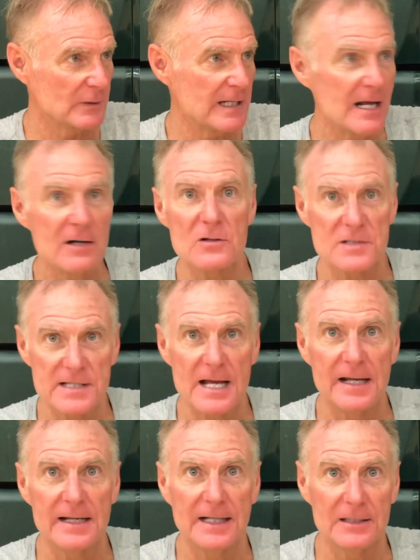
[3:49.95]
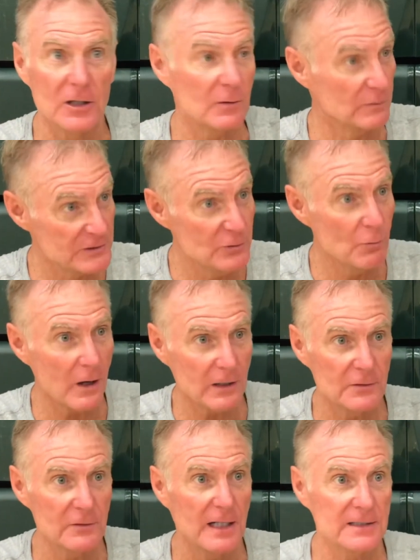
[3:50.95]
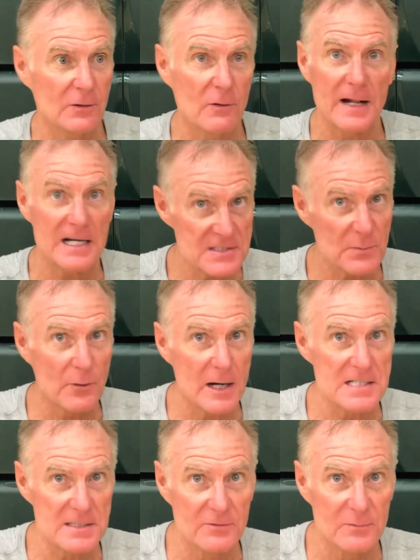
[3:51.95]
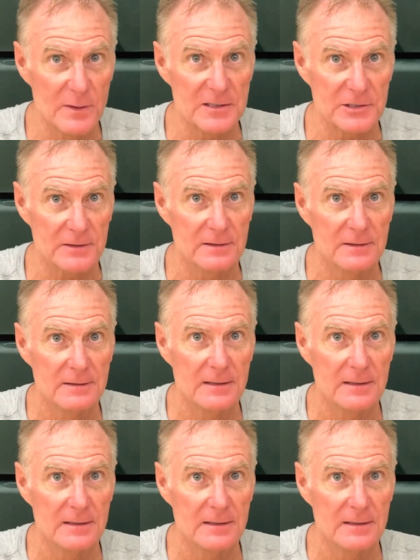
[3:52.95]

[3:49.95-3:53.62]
when they understand that, look, when you walk through that door, that's the price of admission.